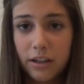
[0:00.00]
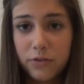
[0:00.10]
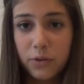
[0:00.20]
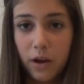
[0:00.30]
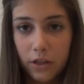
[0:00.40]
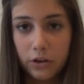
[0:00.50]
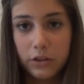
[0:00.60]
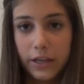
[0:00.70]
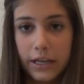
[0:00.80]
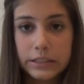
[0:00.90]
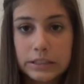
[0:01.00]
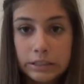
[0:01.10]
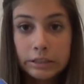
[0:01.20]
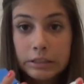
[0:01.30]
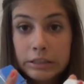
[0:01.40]
a few other things
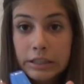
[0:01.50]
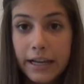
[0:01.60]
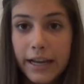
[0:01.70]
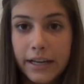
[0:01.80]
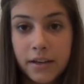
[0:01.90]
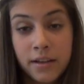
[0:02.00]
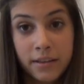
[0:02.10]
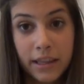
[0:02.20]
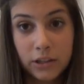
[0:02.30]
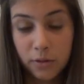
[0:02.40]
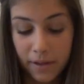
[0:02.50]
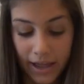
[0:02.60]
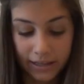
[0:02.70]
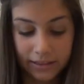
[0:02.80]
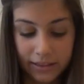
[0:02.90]
in the little
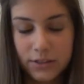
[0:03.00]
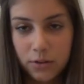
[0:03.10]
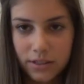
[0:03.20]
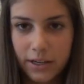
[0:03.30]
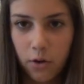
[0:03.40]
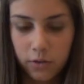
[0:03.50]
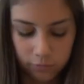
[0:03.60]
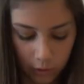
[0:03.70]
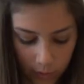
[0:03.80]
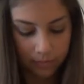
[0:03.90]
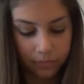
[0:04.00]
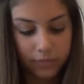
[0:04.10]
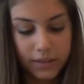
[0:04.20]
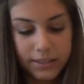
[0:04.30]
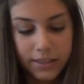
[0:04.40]
bag, so it was like overflowing.
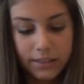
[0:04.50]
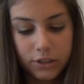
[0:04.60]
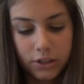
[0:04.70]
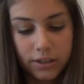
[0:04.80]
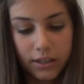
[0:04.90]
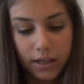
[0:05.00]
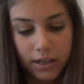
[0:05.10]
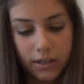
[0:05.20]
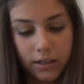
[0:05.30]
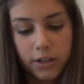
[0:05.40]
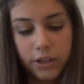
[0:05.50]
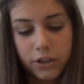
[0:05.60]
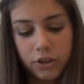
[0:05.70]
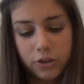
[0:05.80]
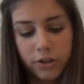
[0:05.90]
This is just a
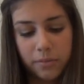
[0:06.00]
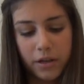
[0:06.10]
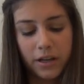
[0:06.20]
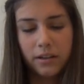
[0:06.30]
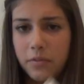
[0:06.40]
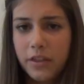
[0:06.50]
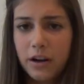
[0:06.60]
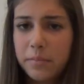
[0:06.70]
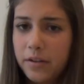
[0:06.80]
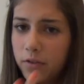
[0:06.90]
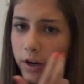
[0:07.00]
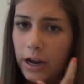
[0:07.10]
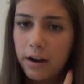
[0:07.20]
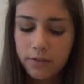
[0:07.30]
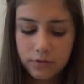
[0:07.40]
conditioner treatment therapy for your
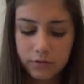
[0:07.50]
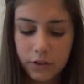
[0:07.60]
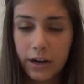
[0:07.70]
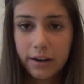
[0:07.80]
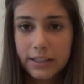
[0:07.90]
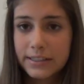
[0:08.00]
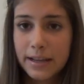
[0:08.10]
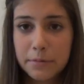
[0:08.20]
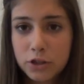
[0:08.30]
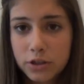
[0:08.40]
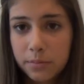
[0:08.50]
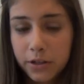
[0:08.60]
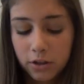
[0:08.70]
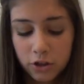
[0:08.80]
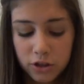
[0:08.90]
hair if your hair gets damaged or
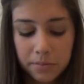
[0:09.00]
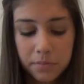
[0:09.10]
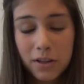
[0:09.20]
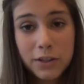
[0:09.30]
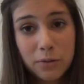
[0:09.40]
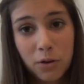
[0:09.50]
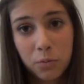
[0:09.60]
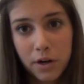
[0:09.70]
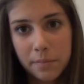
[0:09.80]
something on the trip. Not that you want to worry